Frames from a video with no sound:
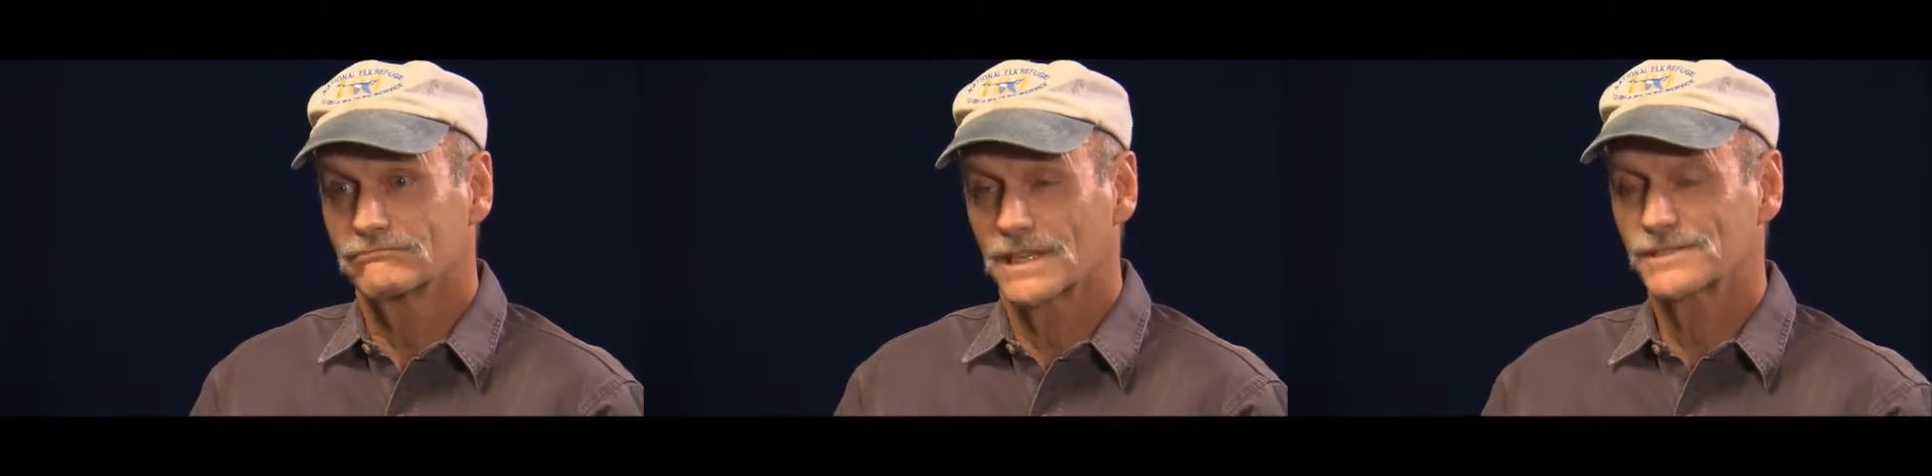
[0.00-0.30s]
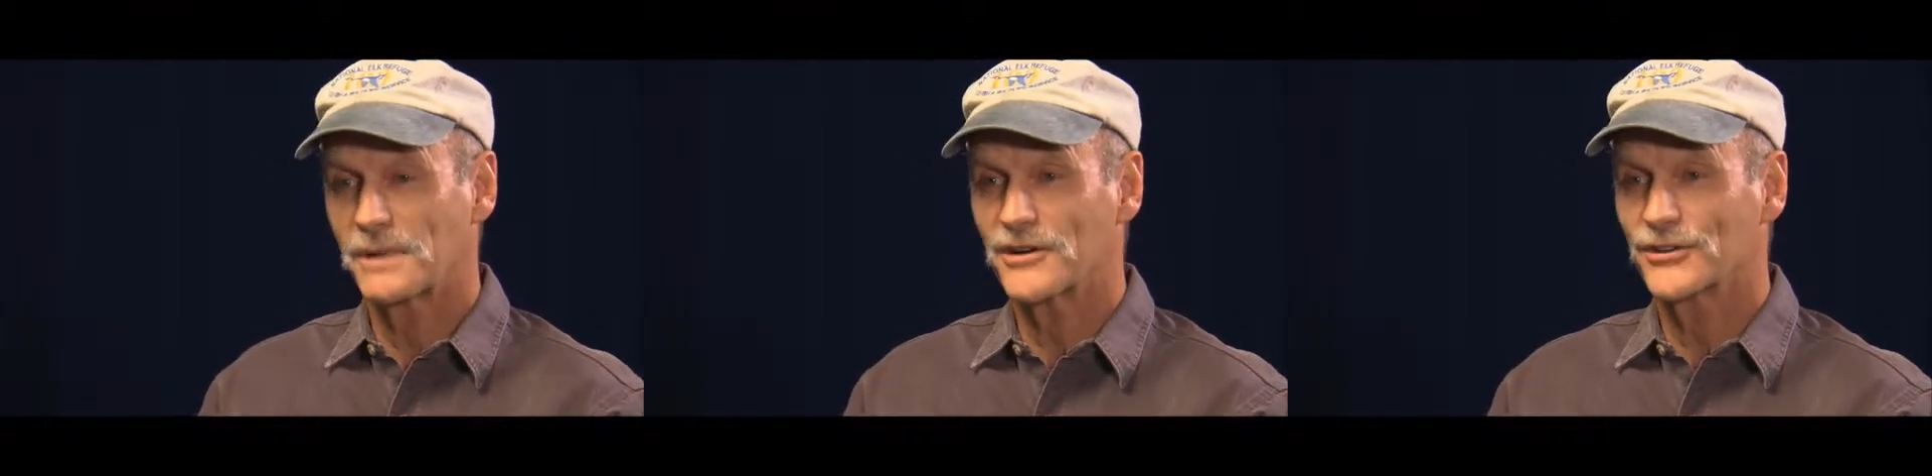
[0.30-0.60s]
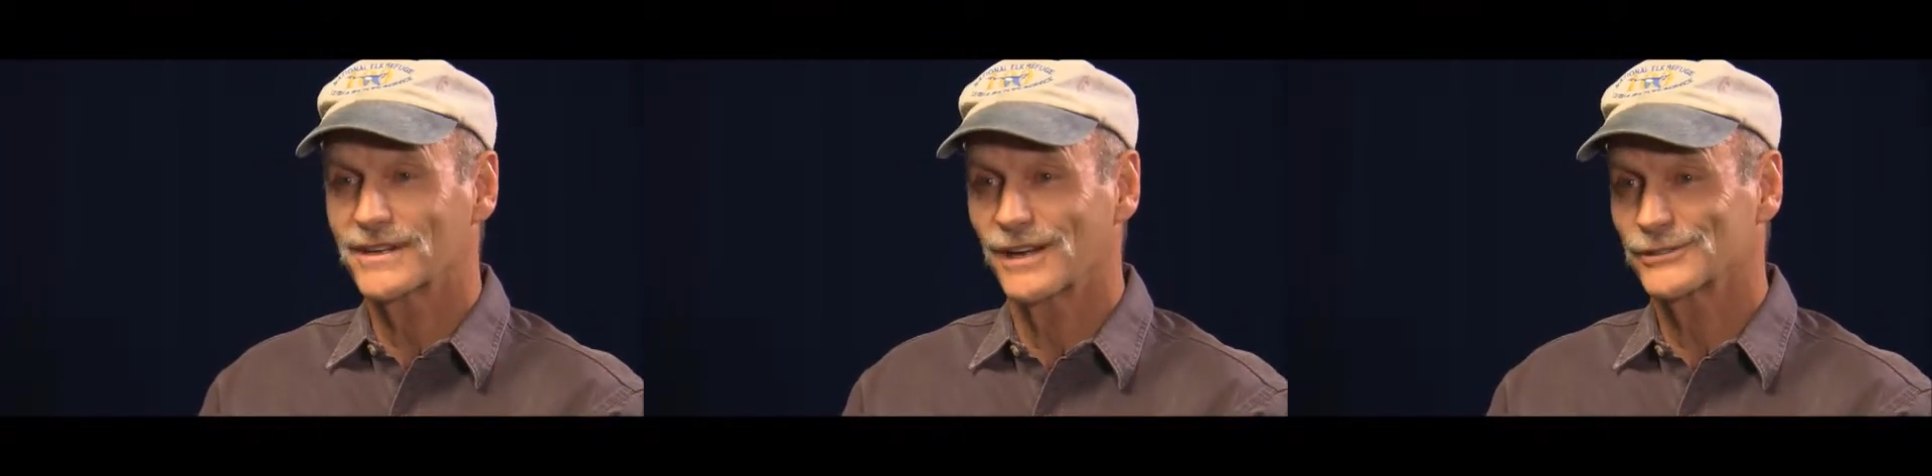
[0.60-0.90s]
Yep. It's part
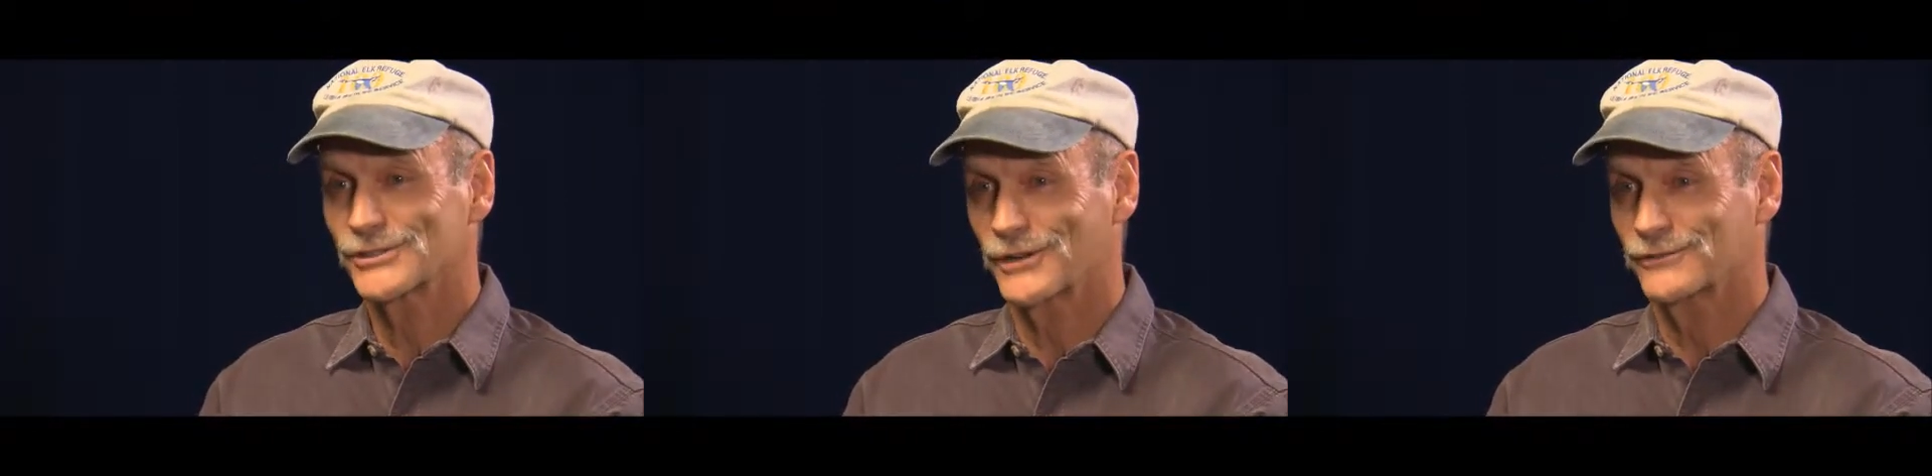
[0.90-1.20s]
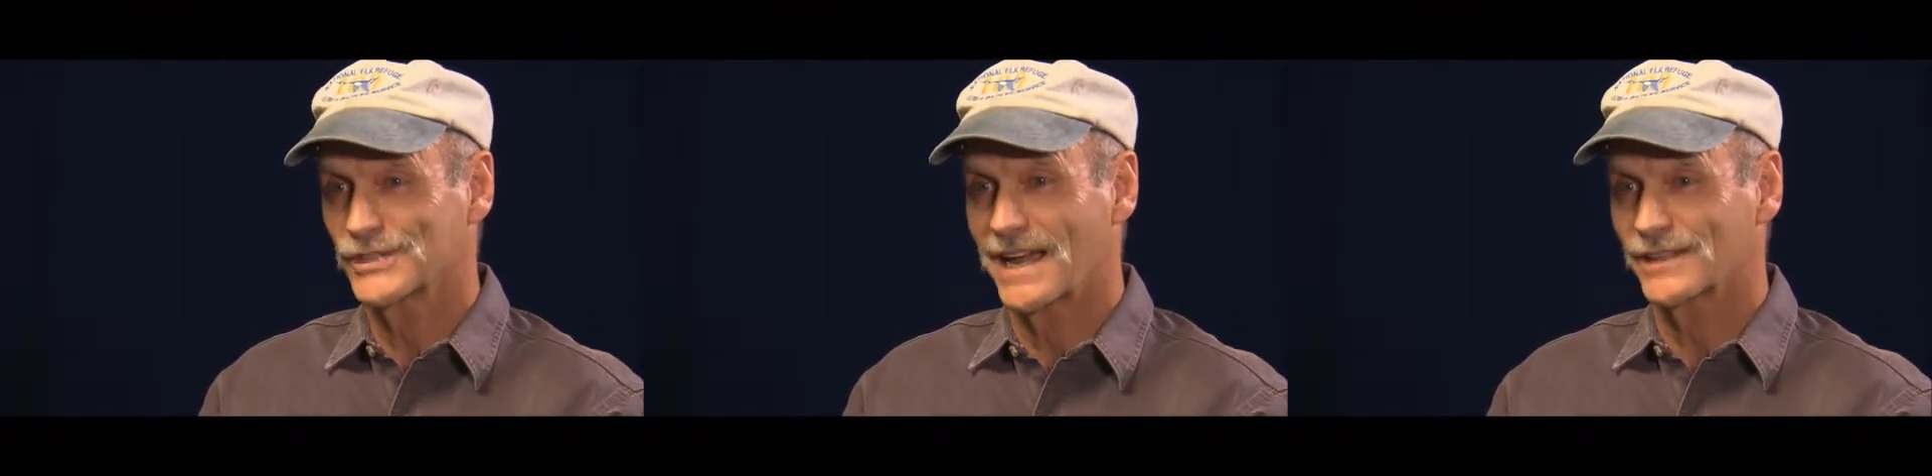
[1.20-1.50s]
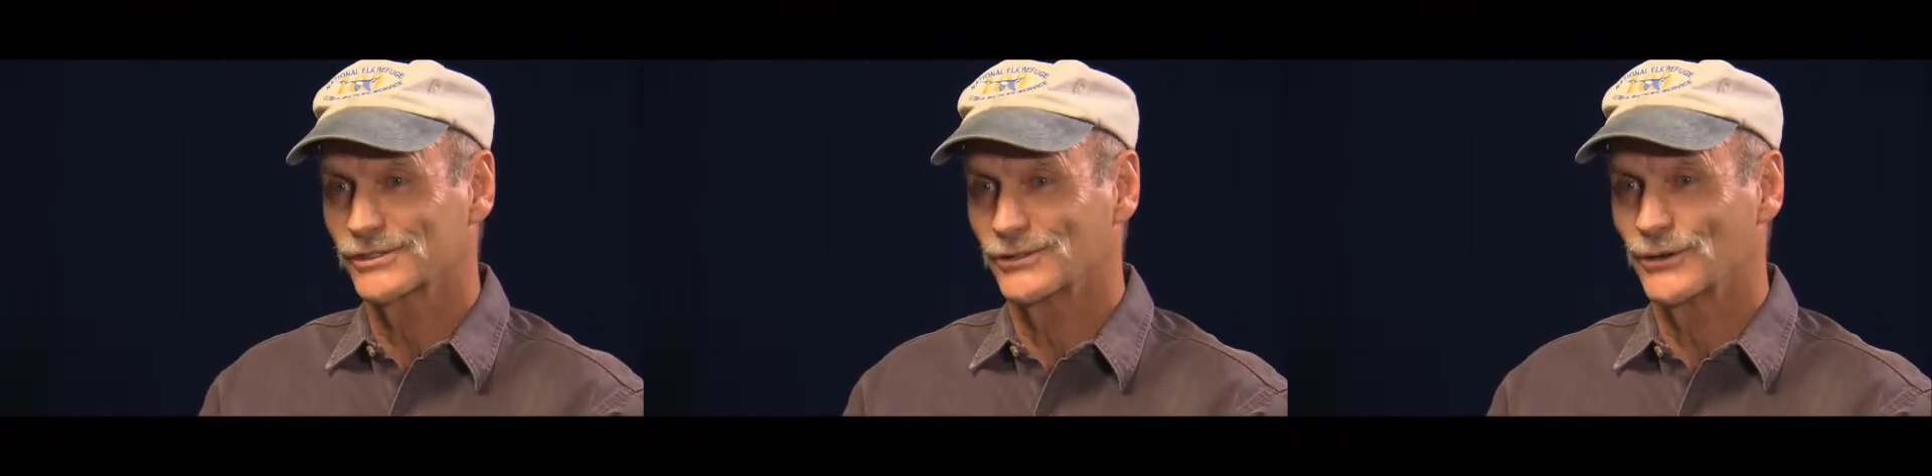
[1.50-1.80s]
of the culture of
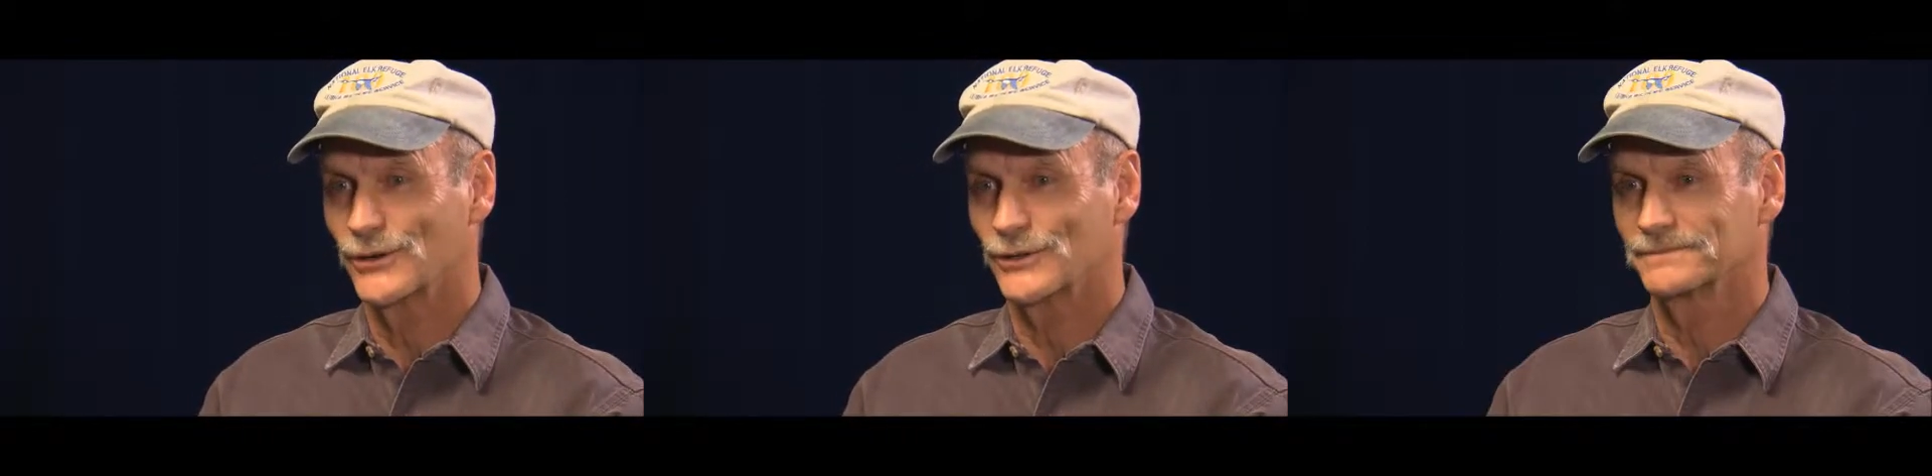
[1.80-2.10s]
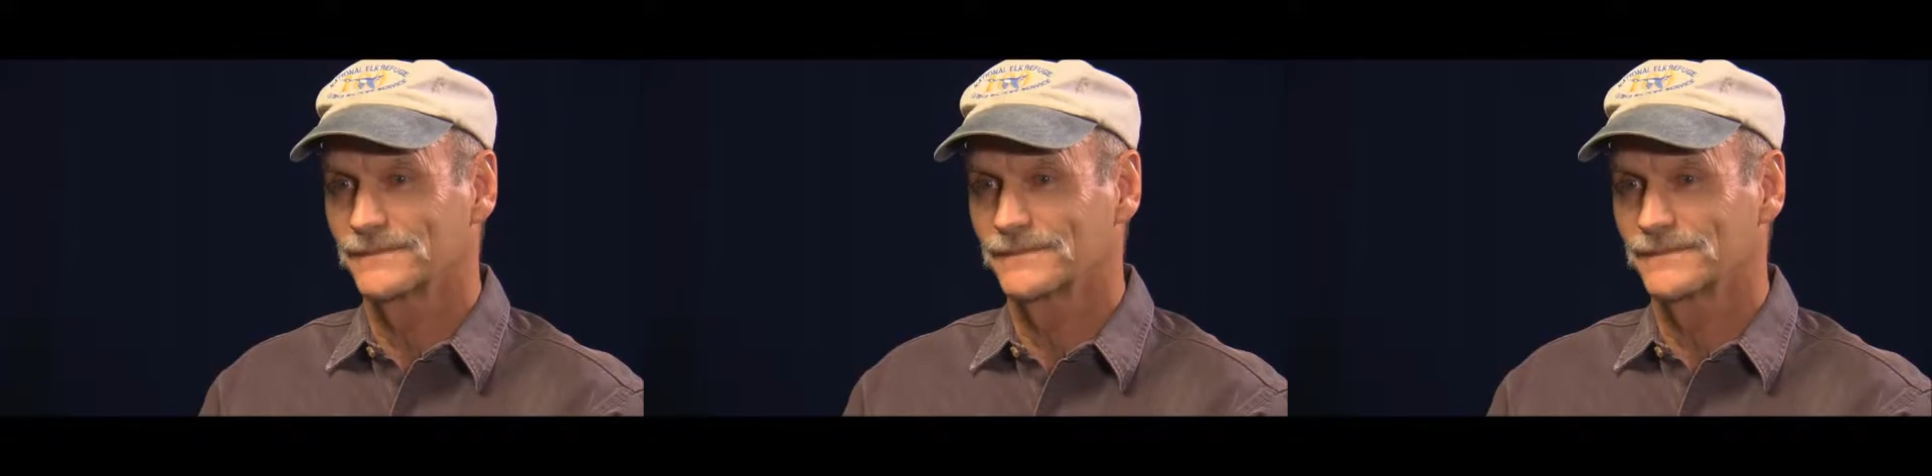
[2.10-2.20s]
Jackson Hole.